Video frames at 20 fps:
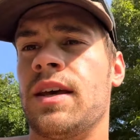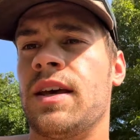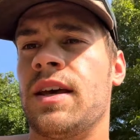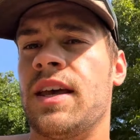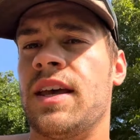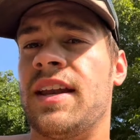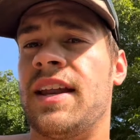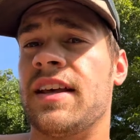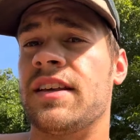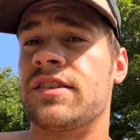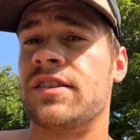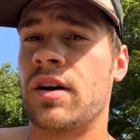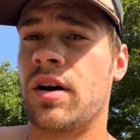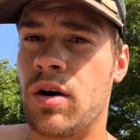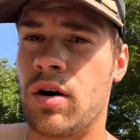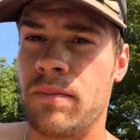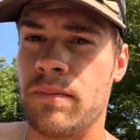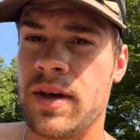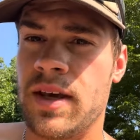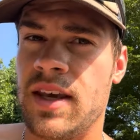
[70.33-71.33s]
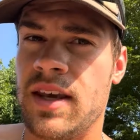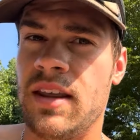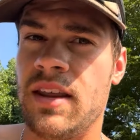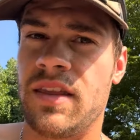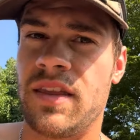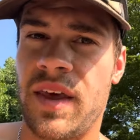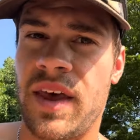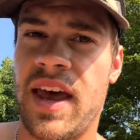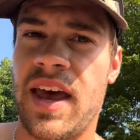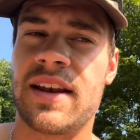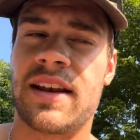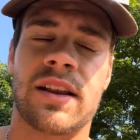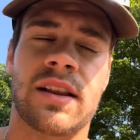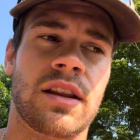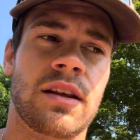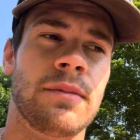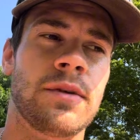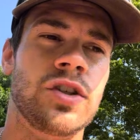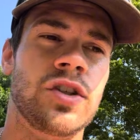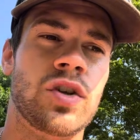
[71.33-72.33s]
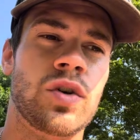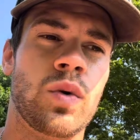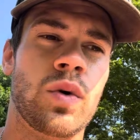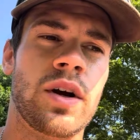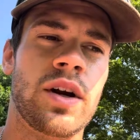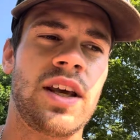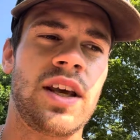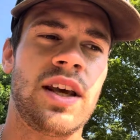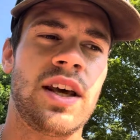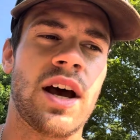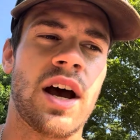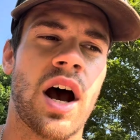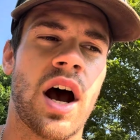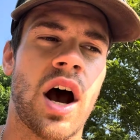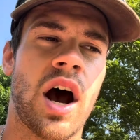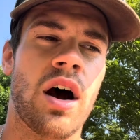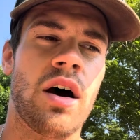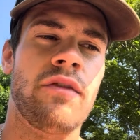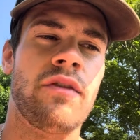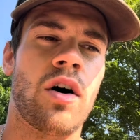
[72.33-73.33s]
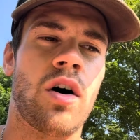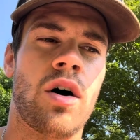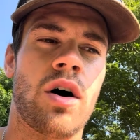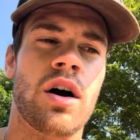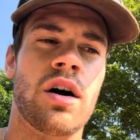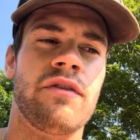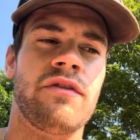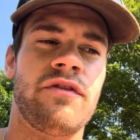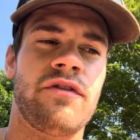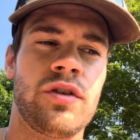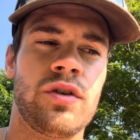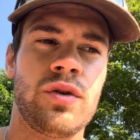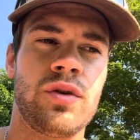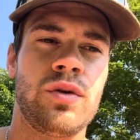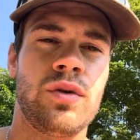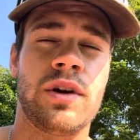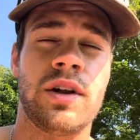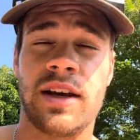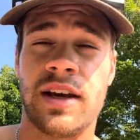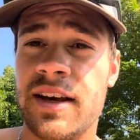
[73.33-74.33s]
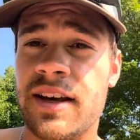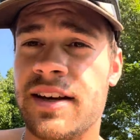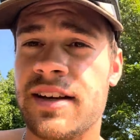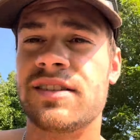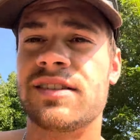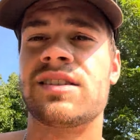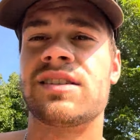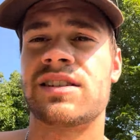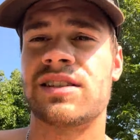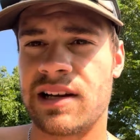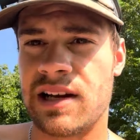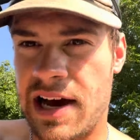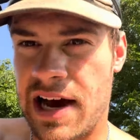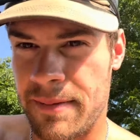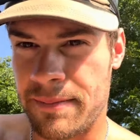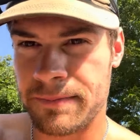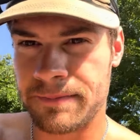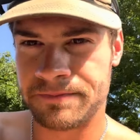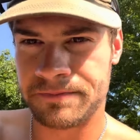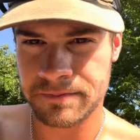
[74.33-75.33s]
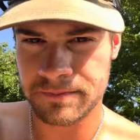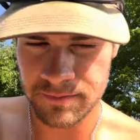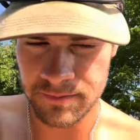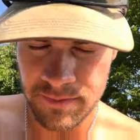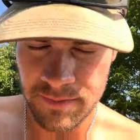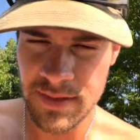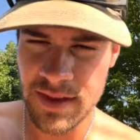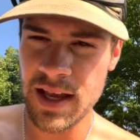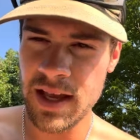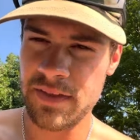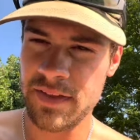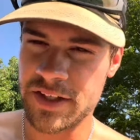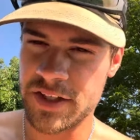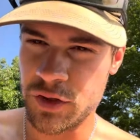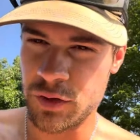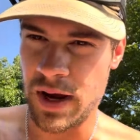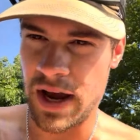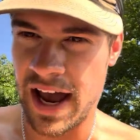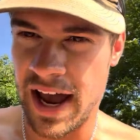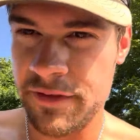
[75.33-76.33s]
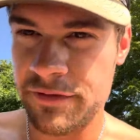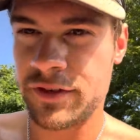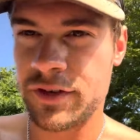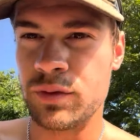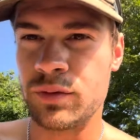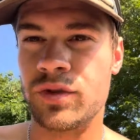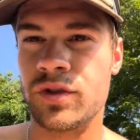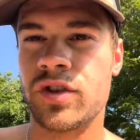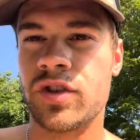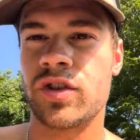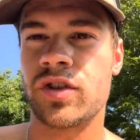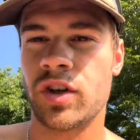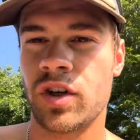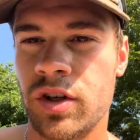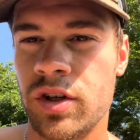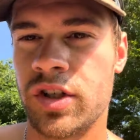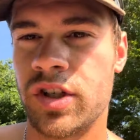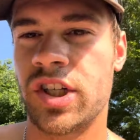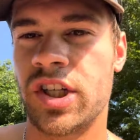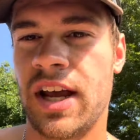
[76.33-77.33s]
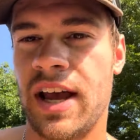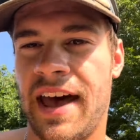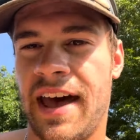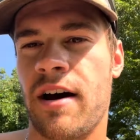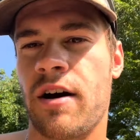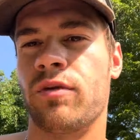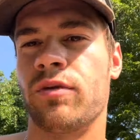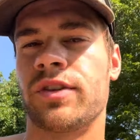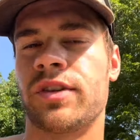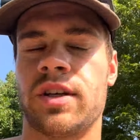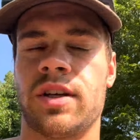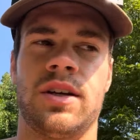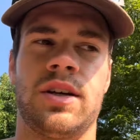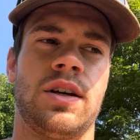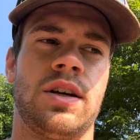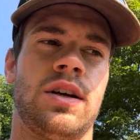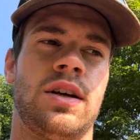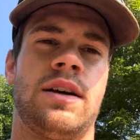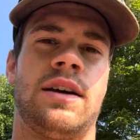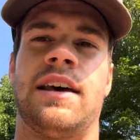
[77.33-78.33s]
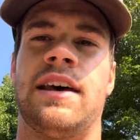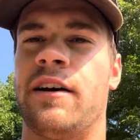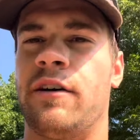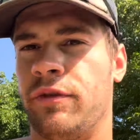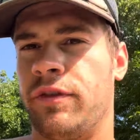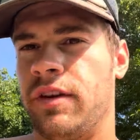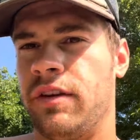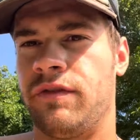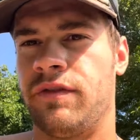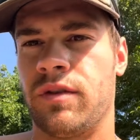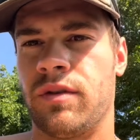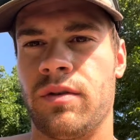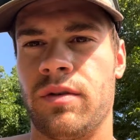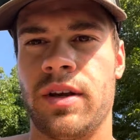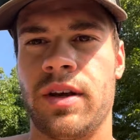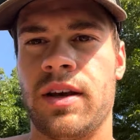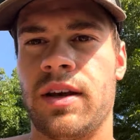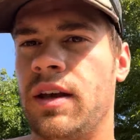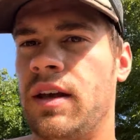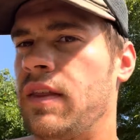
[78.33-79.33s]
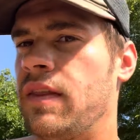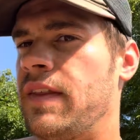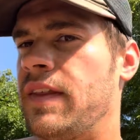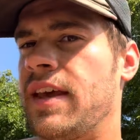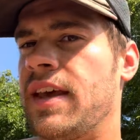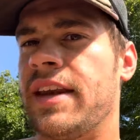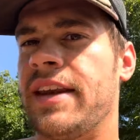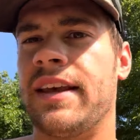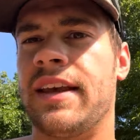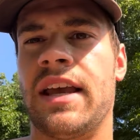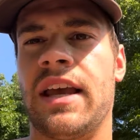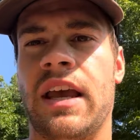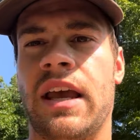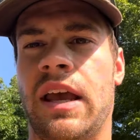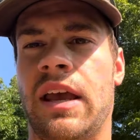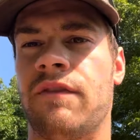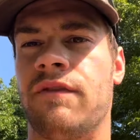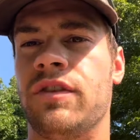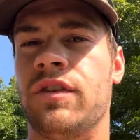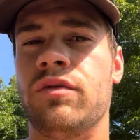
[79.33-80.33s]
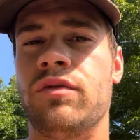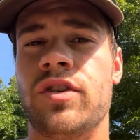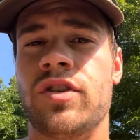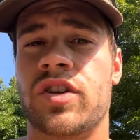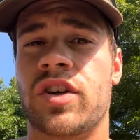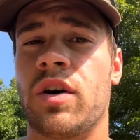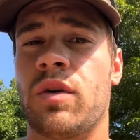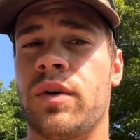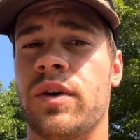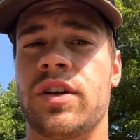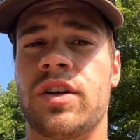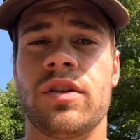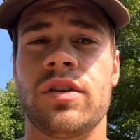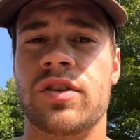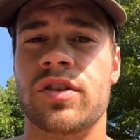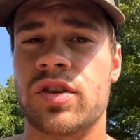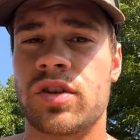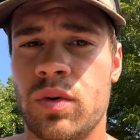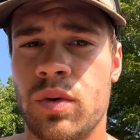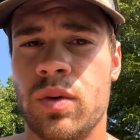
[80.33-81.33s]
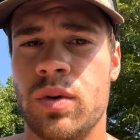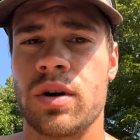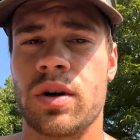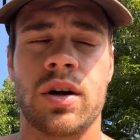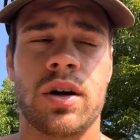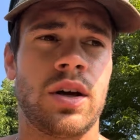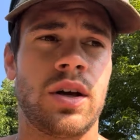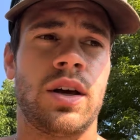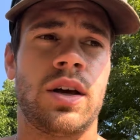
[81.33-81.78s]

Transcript: It has taught me that the majority of our food is slop, that you have to search out healthy food, that if you just go into the store